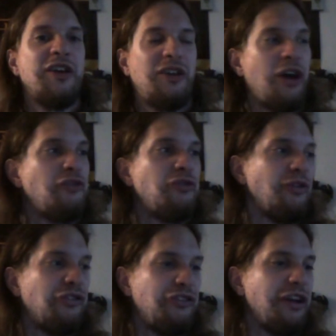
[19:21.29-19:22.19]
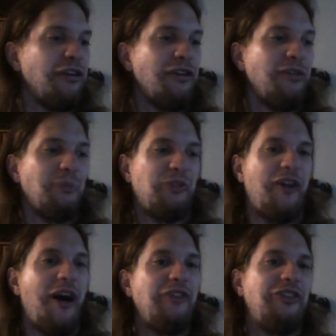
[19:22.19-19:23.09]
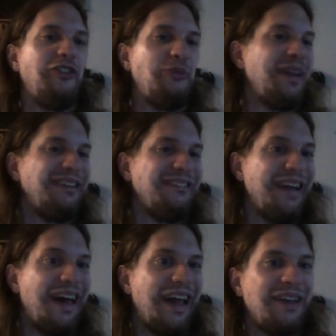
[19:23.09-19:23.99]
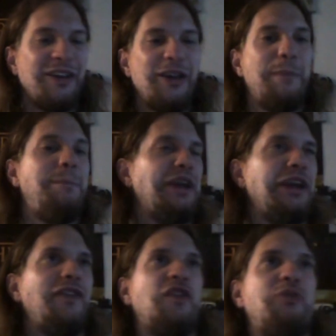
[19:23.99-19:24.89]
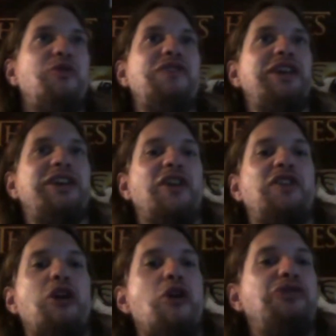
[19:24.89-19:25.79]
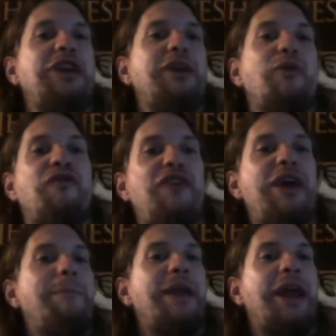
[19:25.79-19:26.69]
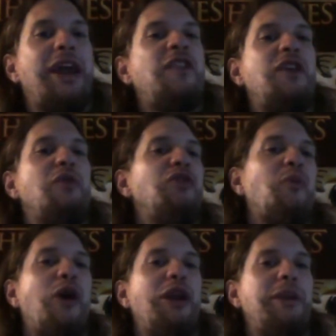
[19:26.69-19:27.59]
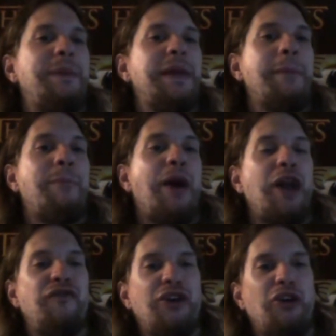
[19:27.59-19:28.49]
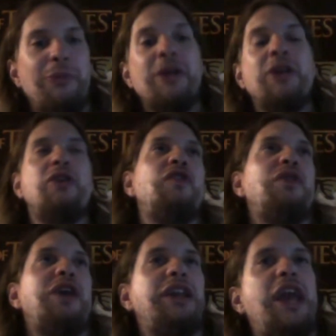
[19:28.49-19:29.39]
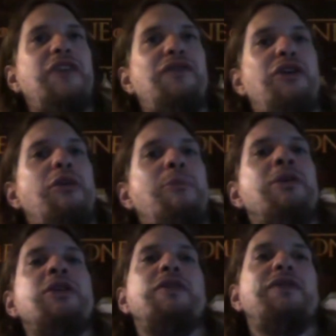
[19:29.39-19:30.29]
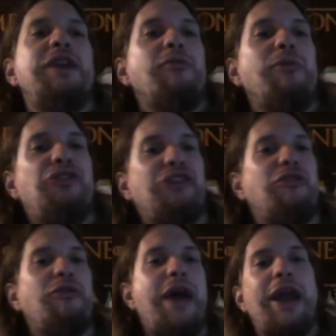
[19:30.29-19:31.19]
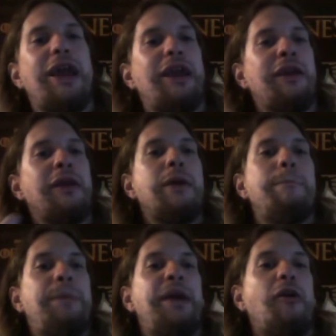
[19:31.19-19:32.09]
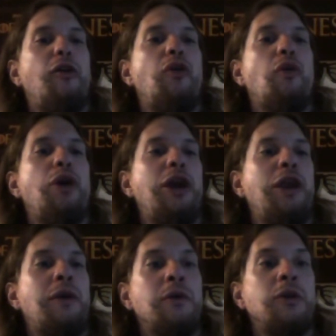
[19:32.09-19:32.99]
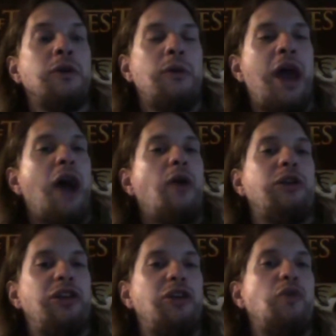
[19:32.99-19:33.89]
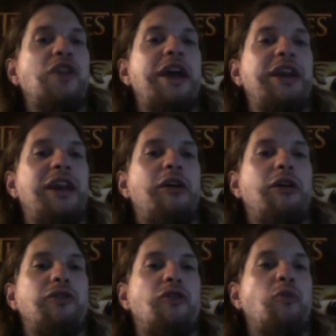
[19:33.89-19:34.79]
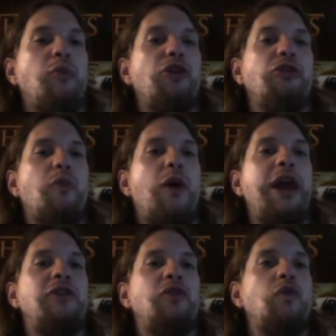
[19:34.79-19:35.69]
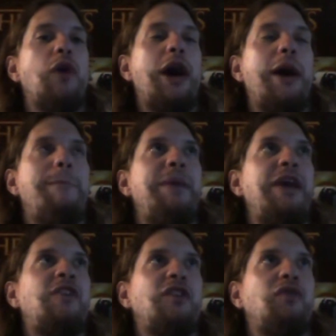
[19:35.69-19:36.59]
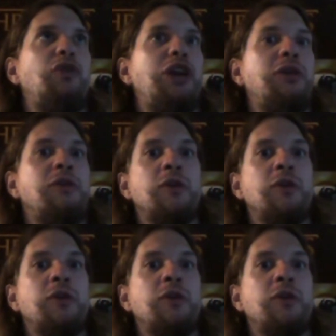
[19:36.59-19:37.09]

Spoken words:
country singer, sausage maker guy be in this movie, because you don't think it would fit, but I guess he always wanted to be in a Bond film, so they gave him the aristocratic, paranoid, Howard Hughes-like character, Willard White, who basically